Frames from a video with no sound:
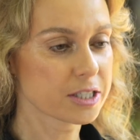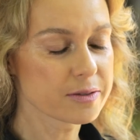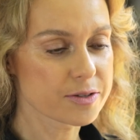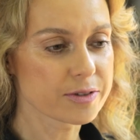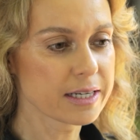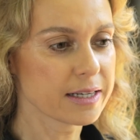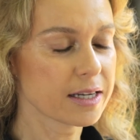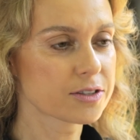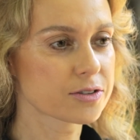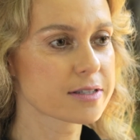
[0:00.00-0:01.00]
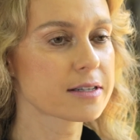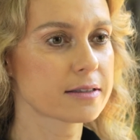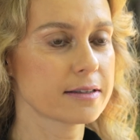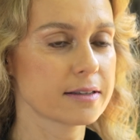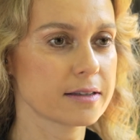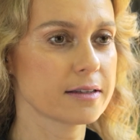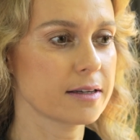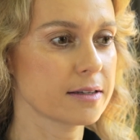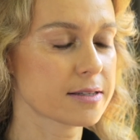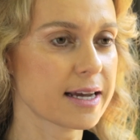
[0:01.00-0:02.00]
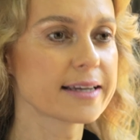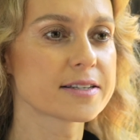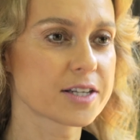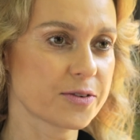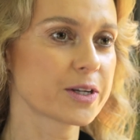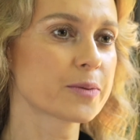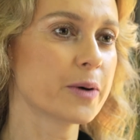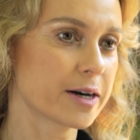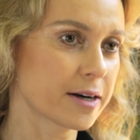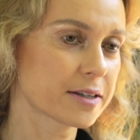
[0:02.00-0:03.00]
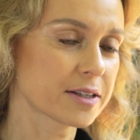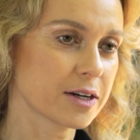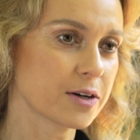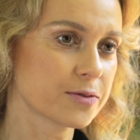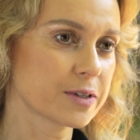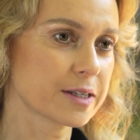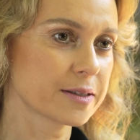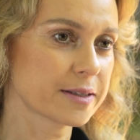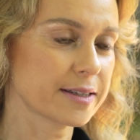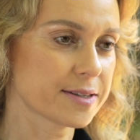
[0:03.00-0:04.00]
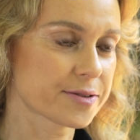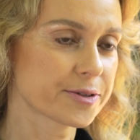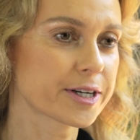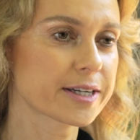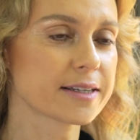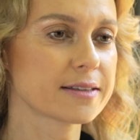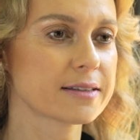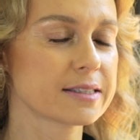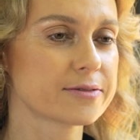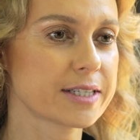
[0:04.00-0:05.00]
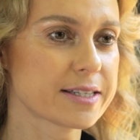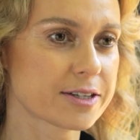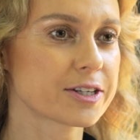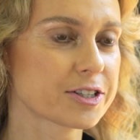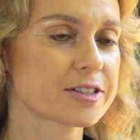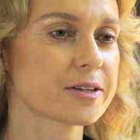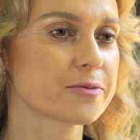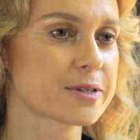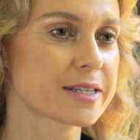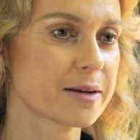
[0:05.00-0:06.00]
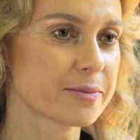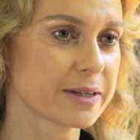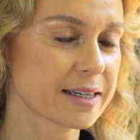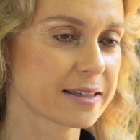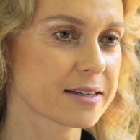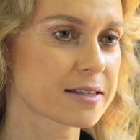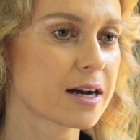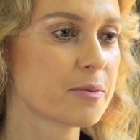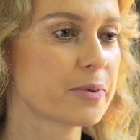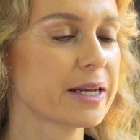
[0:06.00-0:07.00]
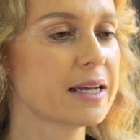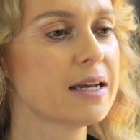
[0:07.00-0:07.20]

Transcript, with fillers: She was really interested in the scientific part of uh, his work and the research that was happening at his company.